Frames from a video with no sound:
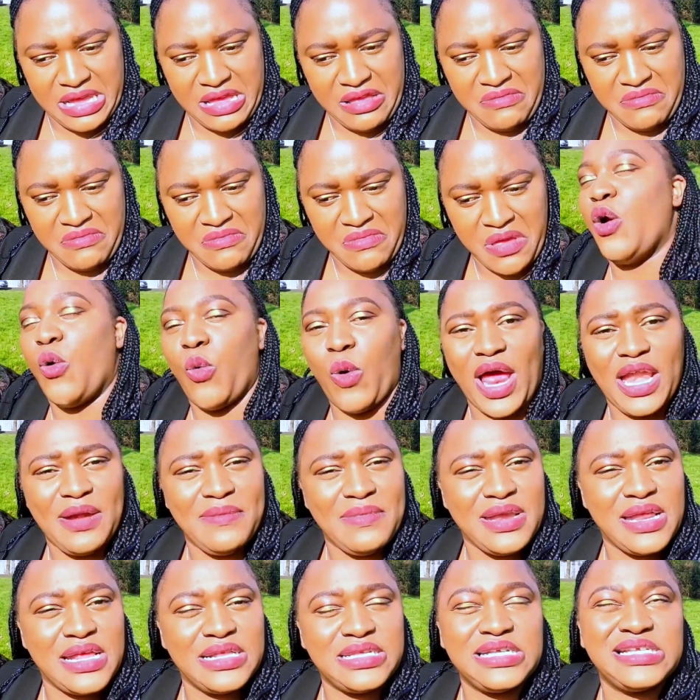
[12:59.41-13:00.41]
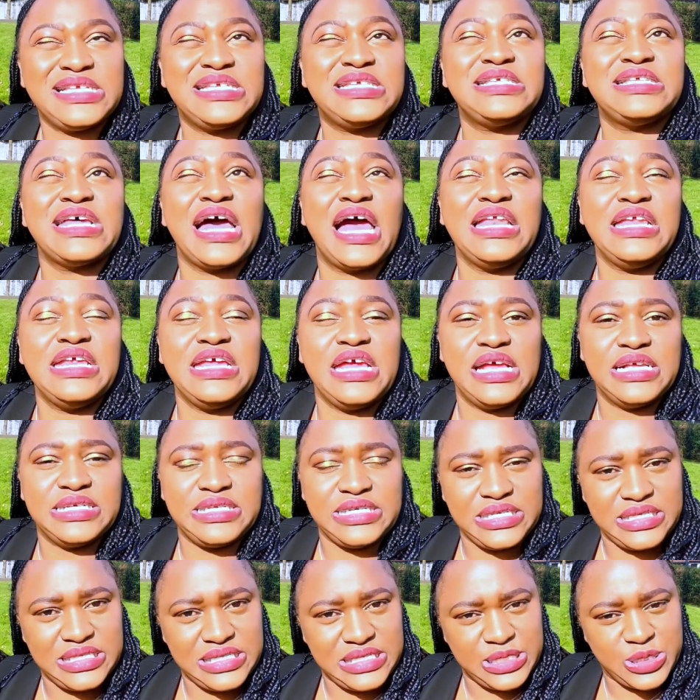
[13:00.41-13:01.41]
1 minute is sunny as
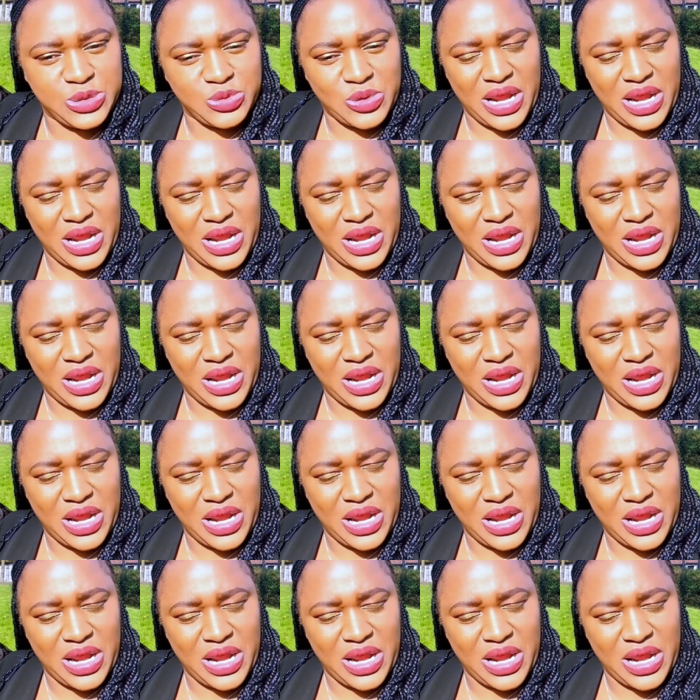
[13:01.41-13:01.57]
it is